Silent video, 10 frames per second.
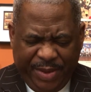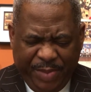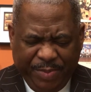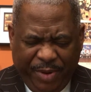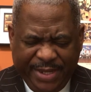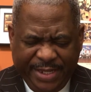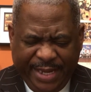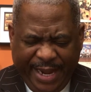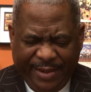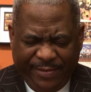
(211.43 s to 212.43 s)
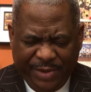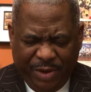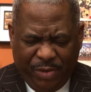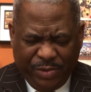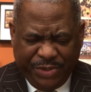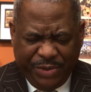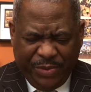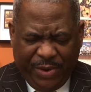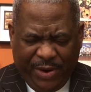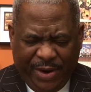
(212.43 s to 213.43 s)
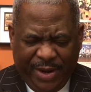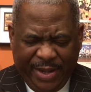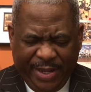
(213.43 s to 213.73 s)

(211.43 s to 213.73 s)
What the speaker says: We pray tonight for those who are